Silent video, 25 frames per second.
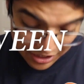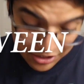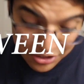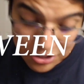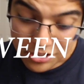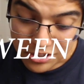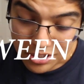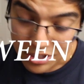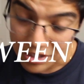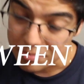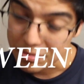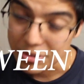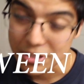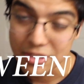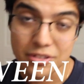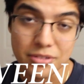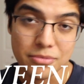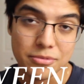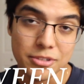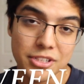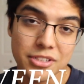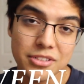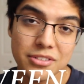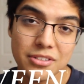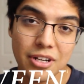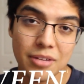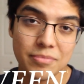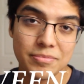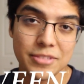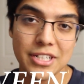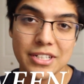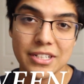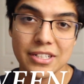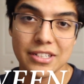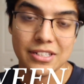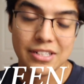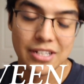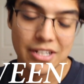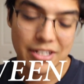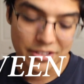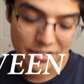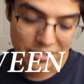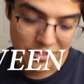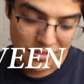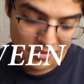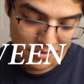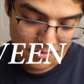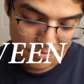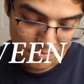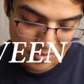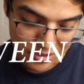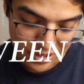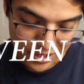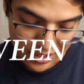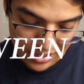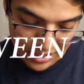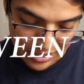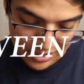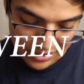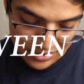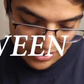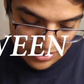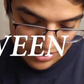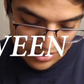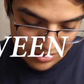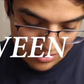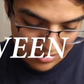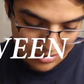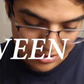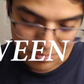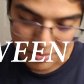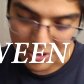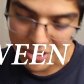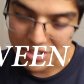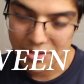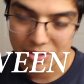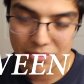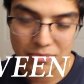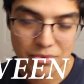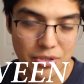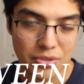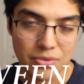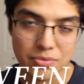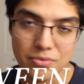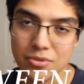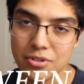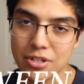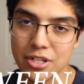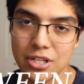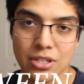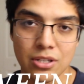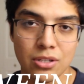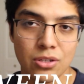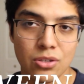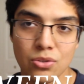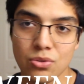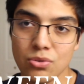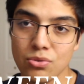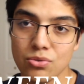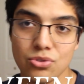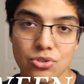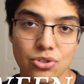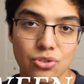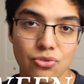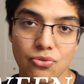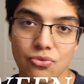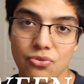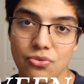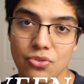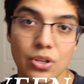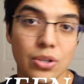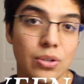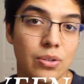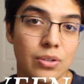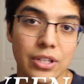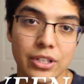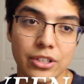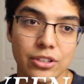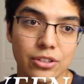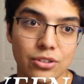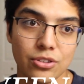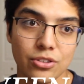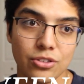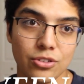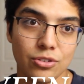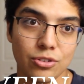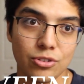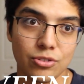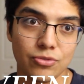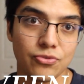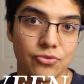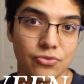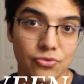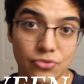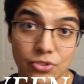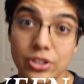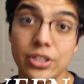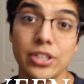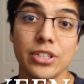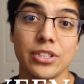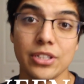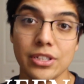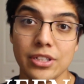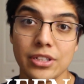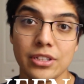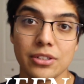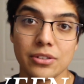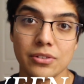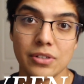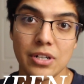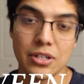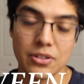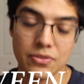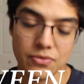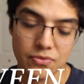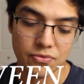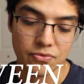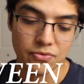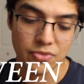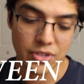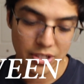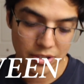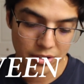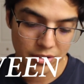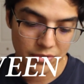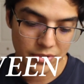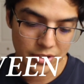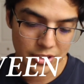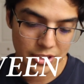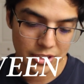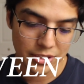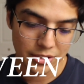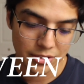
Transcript: It does help a little bit, I'm not gonna lie to you, but it's still, especially when you're running, you just feel like your foot is hitting the ground very